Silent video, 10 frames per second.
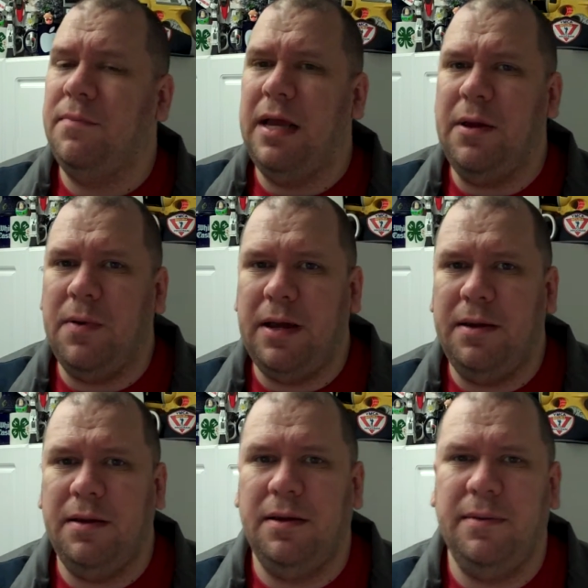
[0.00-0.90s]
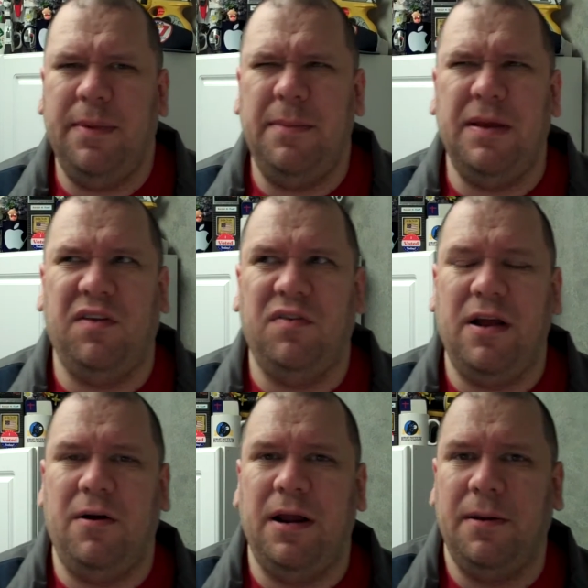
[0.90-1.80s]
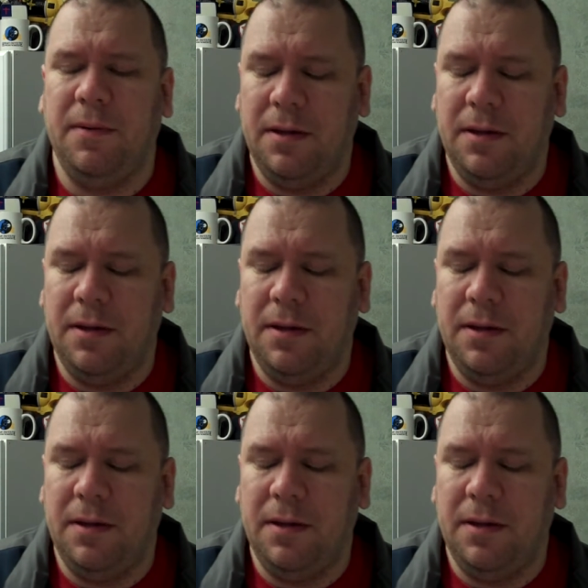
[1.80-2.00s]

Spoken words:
Anyway, it might have been a Saturday.